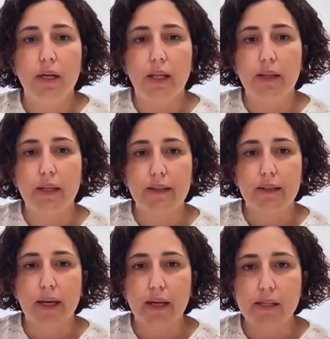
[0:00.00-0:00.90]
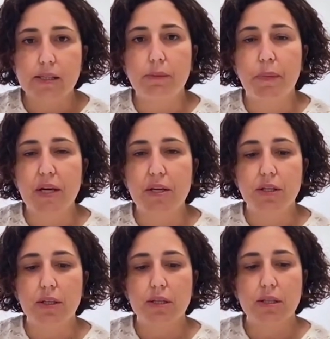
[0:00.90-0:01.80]
In that case, the
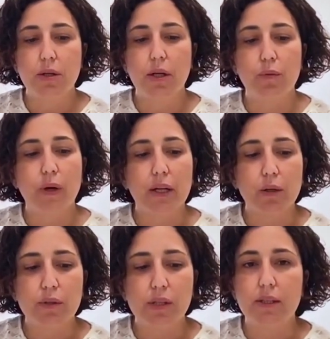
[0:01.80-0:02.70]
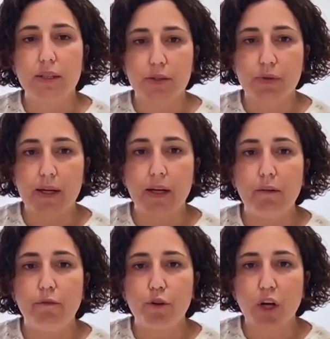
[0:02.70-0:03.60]
patients uh, were included in the trial,
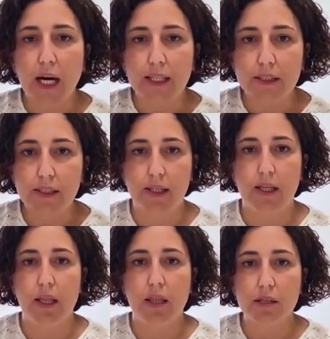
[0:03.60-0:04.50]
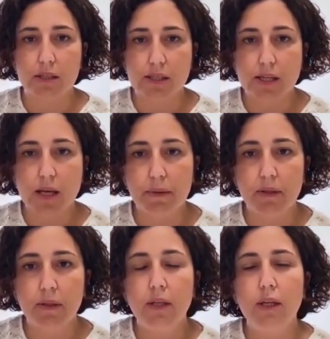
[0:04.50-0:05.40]

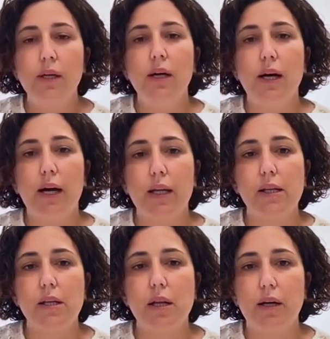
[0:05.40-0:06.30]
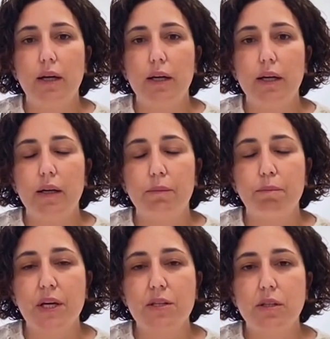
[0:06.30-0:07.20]
437, and uh,
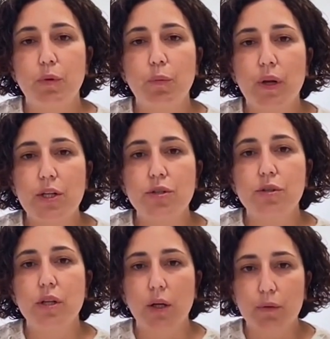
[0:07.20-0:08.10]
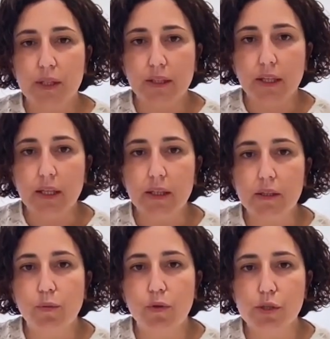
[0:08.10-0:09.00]
patient population included
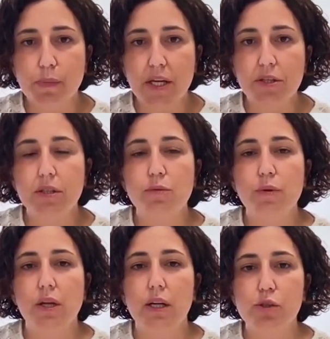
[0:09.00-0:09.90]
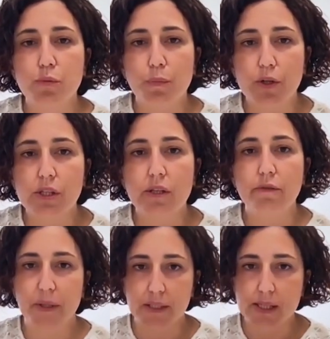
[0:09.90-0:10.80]
here was patients with HER2-positive
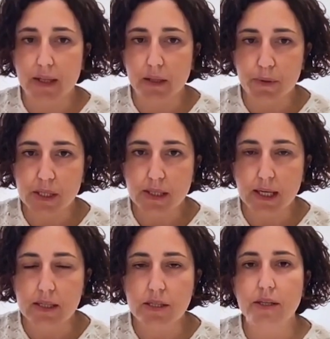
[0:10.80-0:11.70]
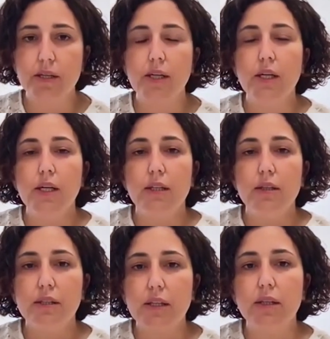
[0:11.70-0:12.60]
metastatic breast cancer
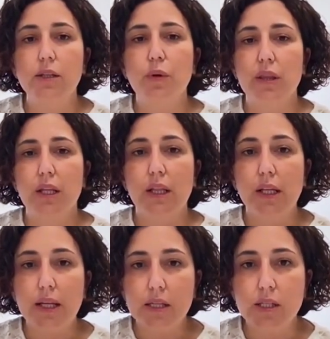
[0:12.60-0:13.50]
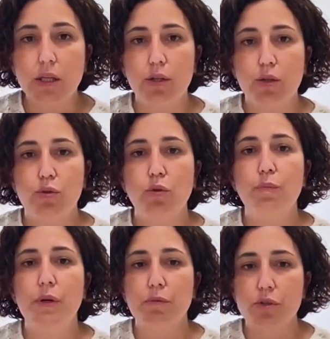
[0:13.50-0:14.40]
treated with at least
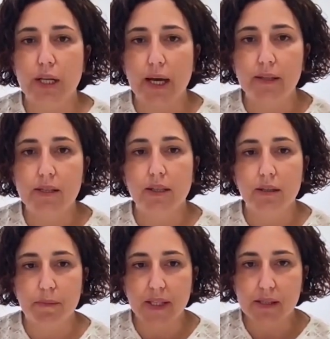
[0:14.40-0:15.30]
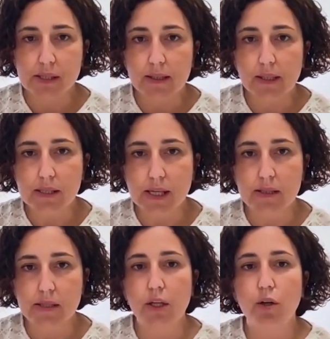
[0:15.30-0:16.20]
two previous lines in the metastatic
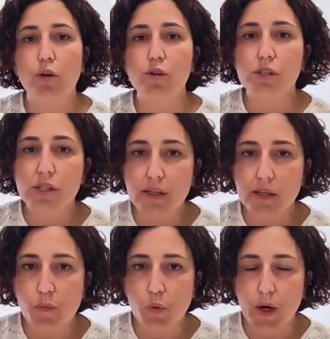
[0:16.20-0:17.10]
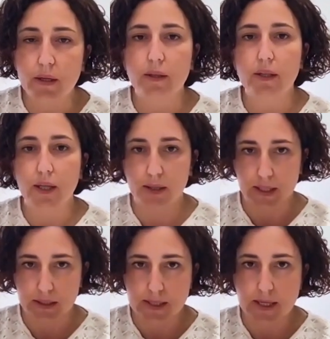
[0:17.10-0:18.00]
setting or TDM1 in
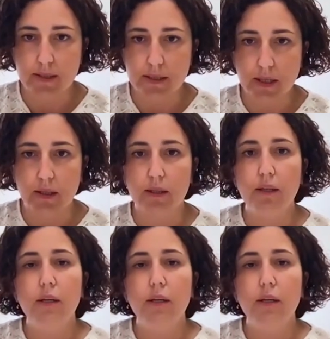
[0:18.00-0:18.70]
that setting.